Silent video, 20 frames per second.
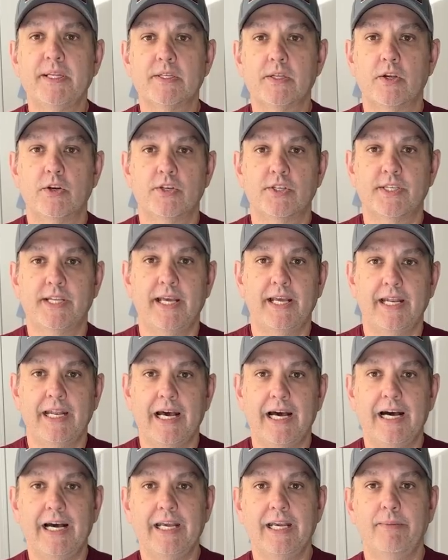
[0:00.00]
understand,
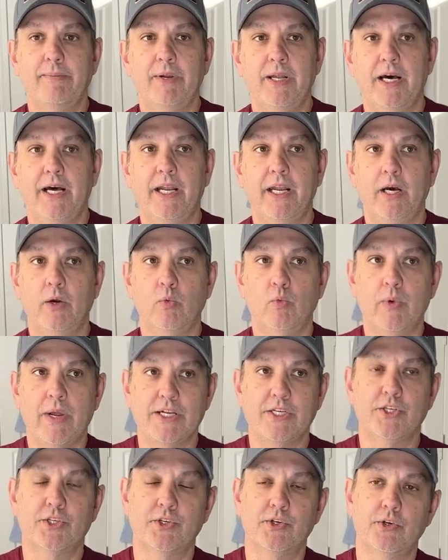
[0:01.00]
I am not a
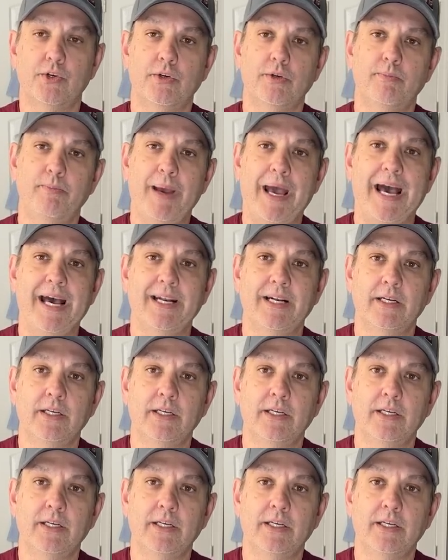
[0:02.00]
registered patent